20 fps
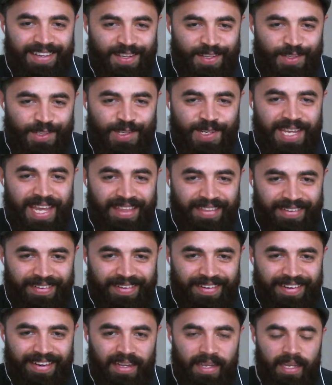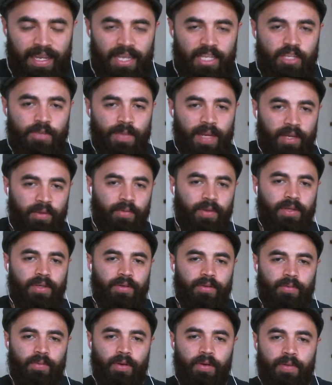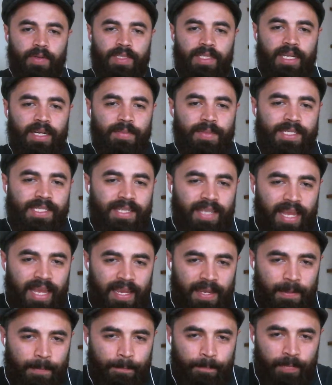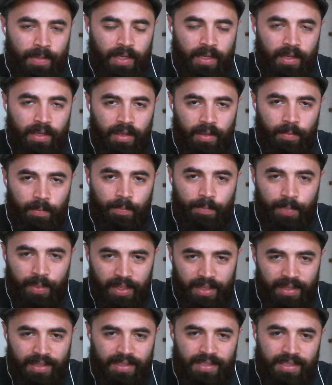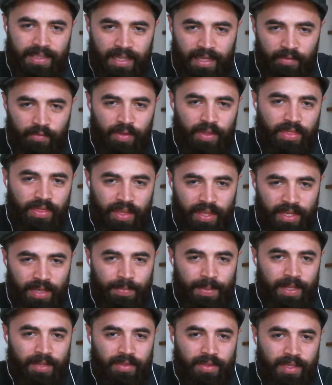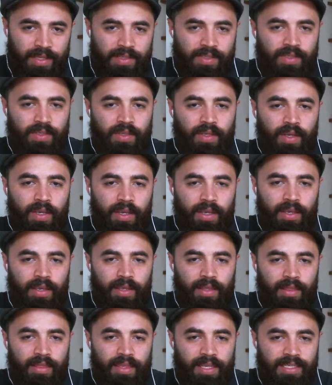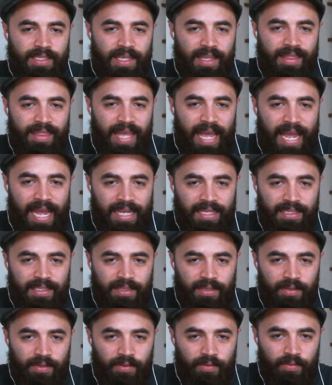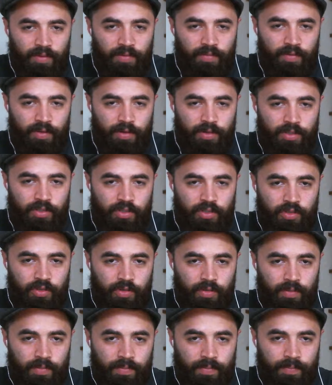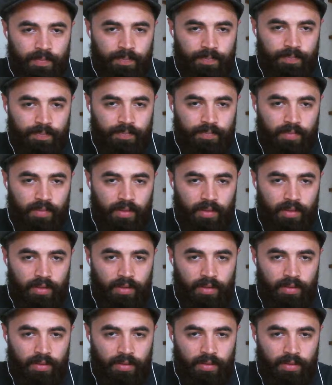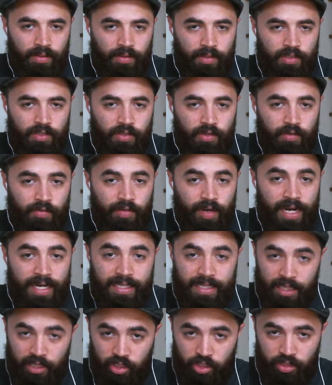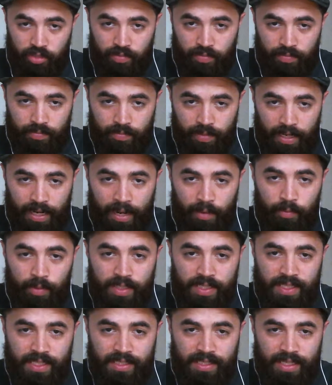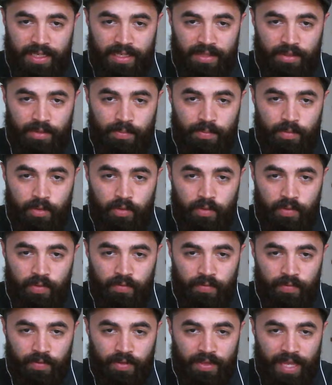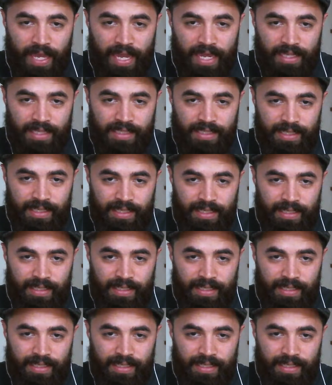together, and you might wonder, whoa, is that a mistake? But if we think about this, this that refers to the stir-fried dish. I wasn't in the mood for that